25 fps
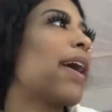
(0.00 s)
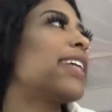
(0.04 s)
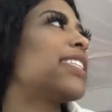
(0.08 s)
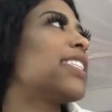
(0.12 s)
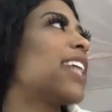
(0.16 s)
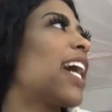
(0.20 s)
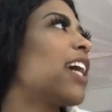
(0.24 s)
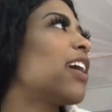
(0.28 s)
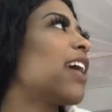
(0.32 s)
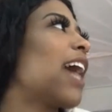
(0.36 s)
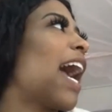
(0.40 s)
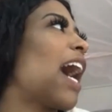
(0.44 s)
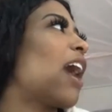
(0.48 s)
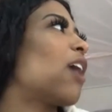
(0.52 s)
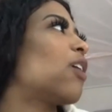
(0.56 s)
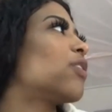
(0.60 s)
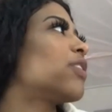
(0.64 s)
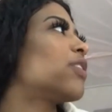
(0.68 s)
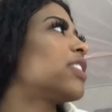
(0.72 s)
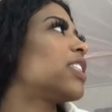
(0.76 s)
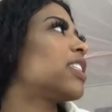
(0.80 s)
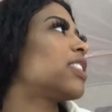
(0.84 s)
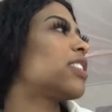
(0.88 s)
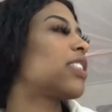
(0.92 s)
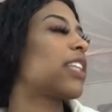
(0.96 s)
entire
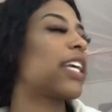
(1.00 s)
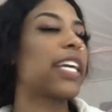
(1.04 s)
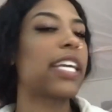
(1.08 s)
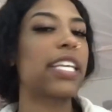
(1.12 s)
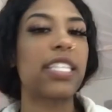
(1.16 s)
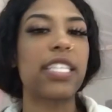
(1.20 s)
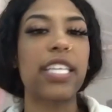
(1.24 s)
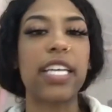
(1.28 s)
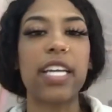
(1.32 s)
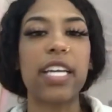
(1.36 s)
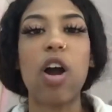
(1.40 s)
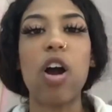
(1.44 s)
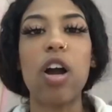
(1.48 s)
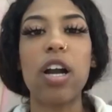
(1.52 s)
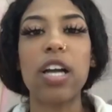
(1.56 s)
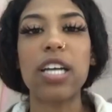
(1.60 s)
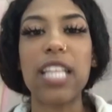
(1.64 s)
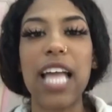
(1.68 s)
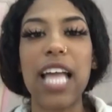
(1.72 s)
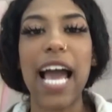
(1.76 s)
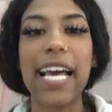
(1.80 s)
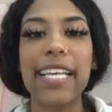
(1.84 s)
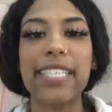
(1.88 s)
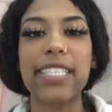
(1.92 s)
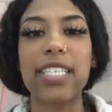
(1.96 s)
house is like, it's like all
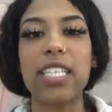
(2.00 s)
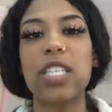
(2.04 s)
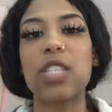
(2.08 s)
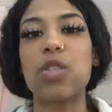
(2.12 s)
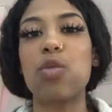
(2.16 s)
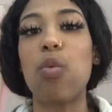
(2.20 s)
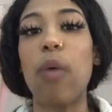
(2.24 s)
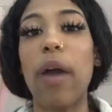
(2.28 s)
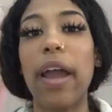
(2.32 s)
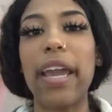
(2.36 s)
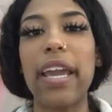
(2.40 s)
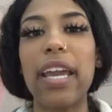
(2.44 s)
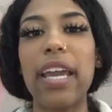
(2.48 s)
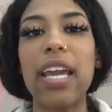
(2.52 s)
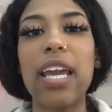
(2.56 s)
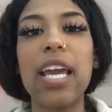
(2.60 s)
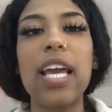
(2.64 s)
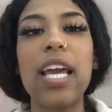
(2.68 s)
glass and it's white.